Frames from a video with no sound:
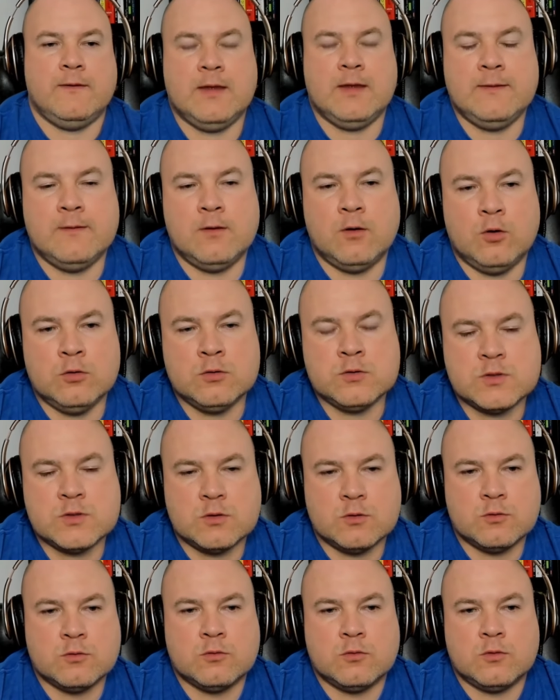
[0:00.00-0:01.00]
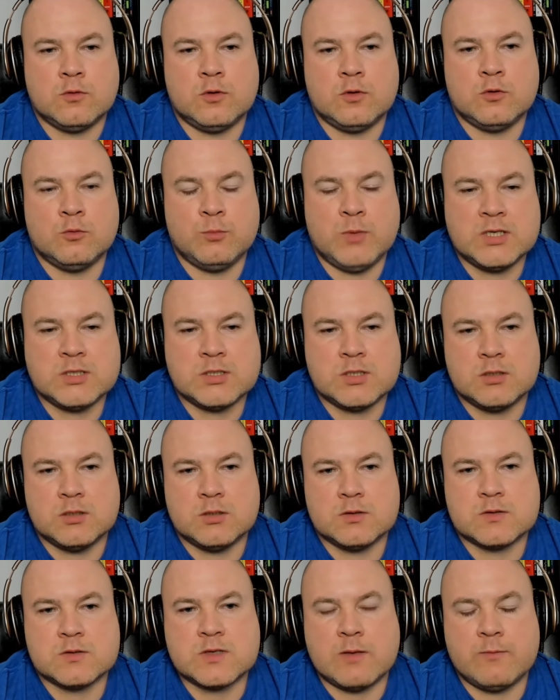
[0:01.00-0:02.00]
And then also you
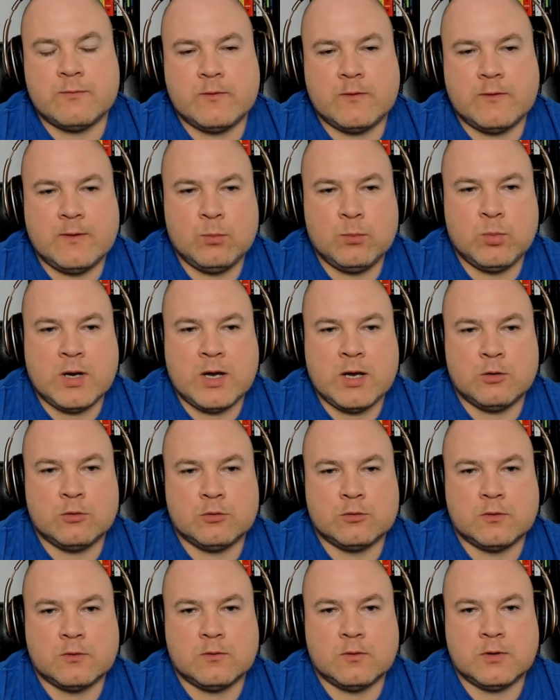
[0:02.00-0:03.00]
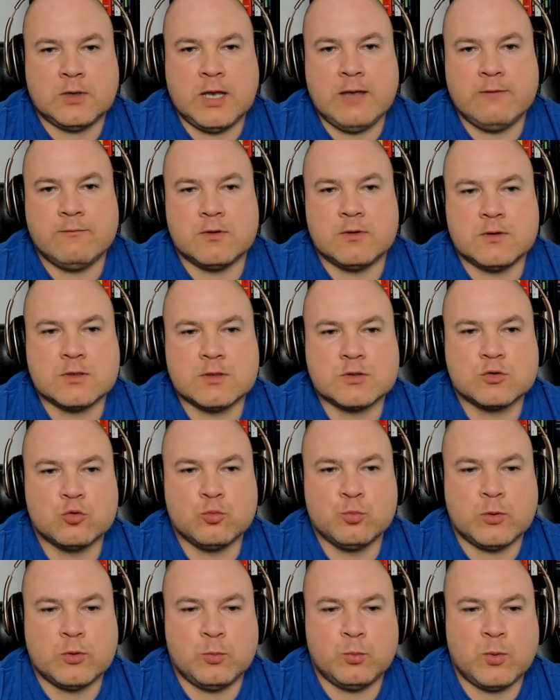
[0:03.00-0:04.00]
mentioned in something about having the
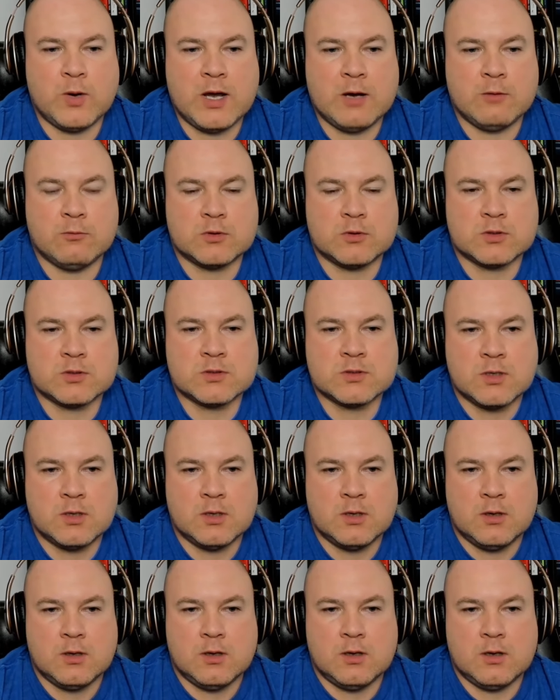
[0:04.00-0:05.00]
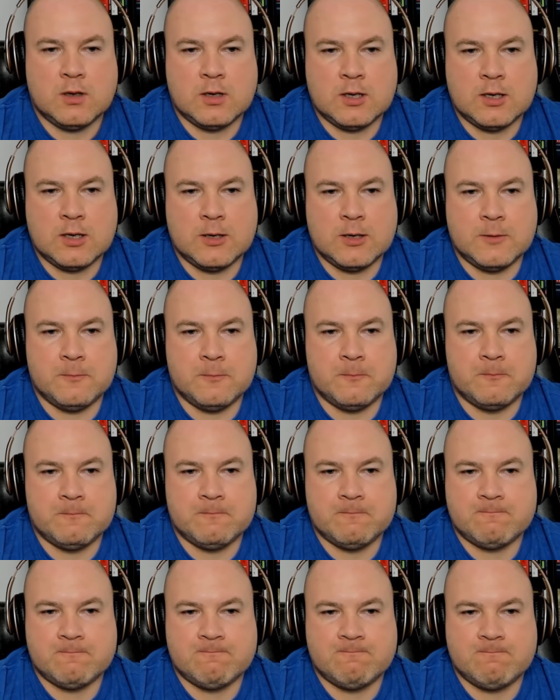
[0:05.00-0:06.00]
superpowers
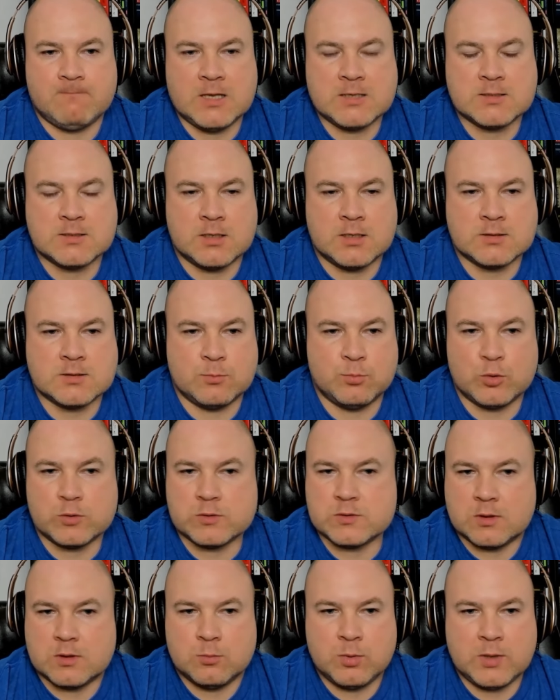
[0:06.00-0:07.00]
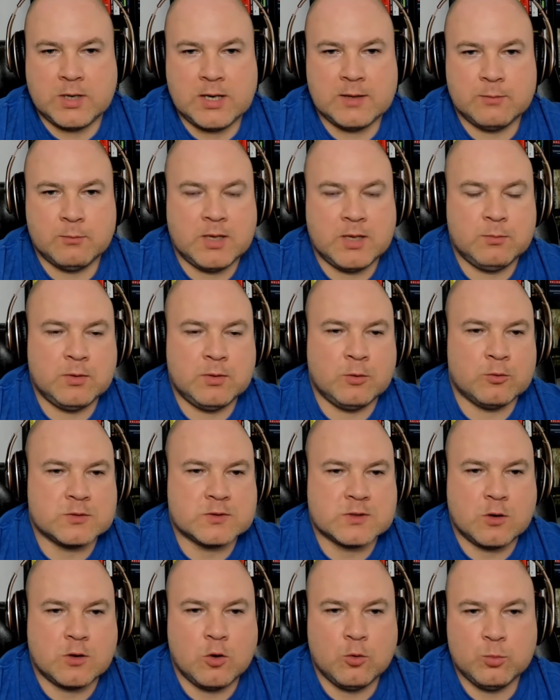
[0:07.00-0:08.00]
as a personal brand, maybe, or
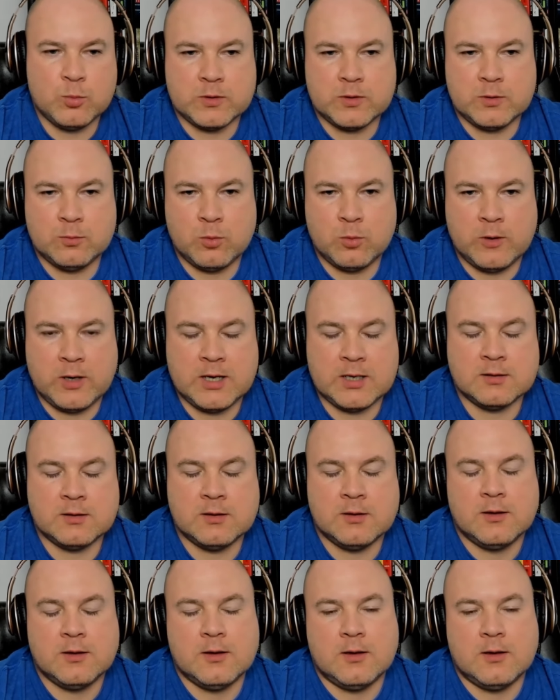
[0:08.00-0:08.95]
as a company brand.